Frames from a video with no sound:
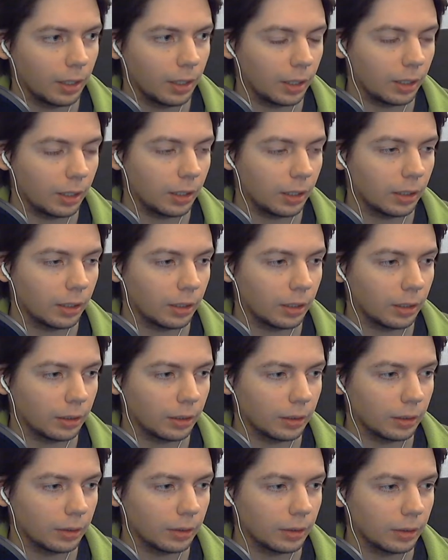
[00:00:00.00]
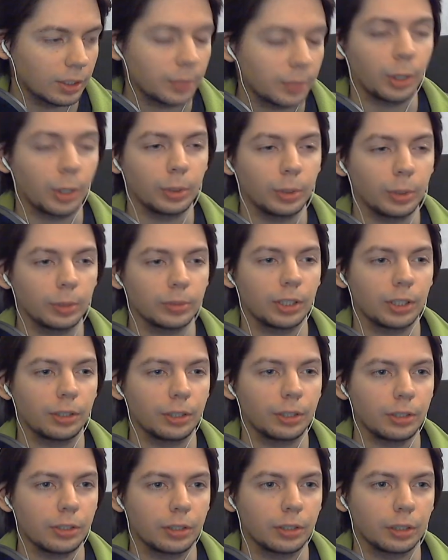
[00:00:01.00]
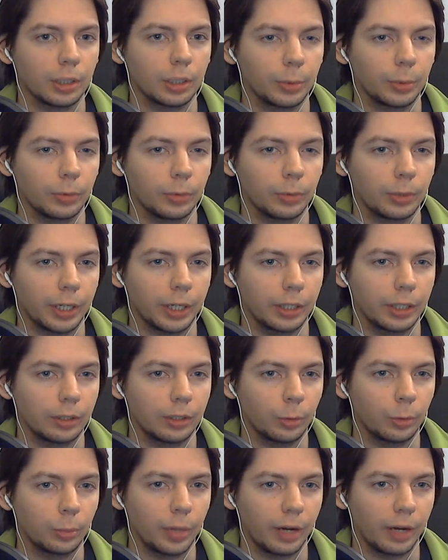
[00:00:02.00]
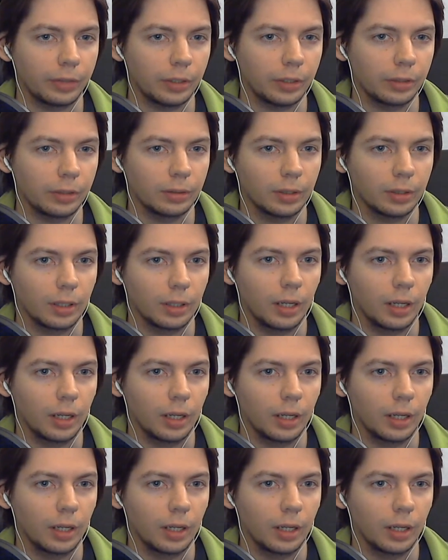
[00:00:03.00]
Uh, mm-hmm. the problem with the original table, you had no buffer.